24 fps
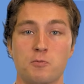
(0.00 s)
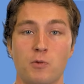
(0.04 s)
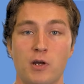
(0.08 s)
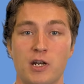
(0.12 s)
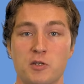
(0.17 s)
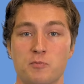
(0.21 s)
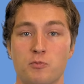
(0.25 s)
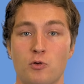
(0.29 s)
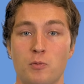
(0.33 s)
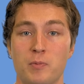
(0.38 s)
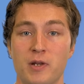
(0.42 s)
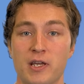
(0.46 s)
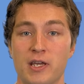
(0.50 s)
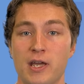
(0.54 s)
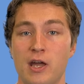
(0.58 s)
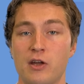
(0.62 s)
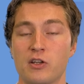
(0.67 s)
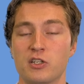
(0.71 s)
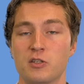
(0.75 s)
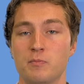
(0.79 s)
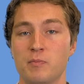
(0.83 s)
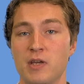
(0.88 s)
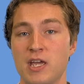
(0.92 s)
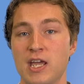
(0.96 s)
word is probably going
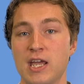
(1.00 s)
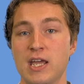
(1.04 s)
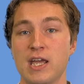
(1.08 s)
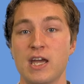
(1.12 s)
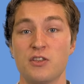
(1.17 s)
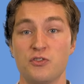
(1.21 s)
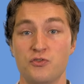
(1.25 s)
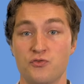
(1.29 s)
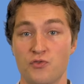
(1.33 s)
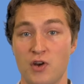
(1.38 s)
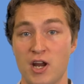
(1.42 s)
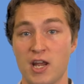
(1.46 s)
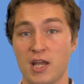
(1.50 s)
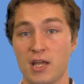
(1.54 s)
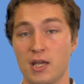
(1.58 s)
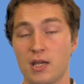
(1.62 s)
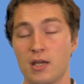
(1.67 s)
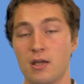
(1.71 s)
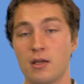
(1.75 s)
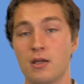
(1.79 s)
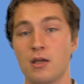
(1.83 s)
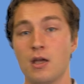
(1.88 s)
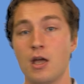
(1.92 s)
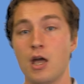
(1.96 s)
to be a
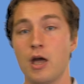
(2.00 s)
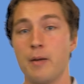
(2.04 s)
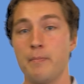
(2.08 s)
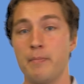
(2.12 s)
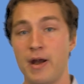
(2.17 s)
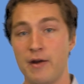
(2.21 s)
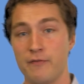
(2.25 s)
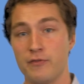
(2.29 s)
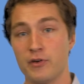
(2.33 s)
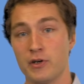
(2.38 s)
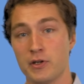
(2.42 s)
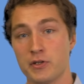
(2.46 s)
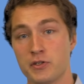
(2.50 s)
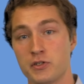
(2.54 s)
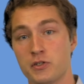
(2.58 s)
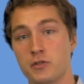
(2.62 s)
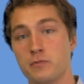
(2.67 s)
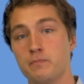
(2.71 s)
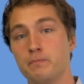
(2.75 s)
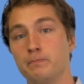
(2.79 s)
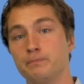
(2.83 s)
drink, a beverage.